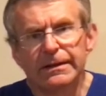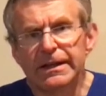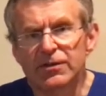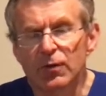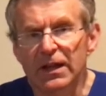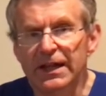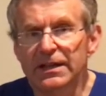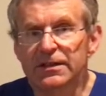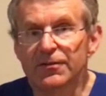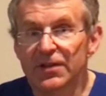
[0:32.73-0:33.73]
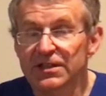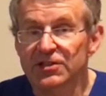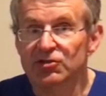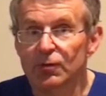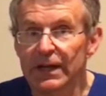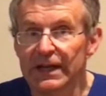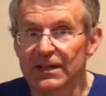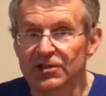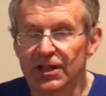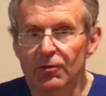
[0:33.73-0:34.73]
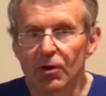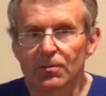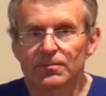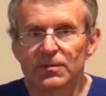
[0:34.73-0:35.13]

is related to vision screening in general.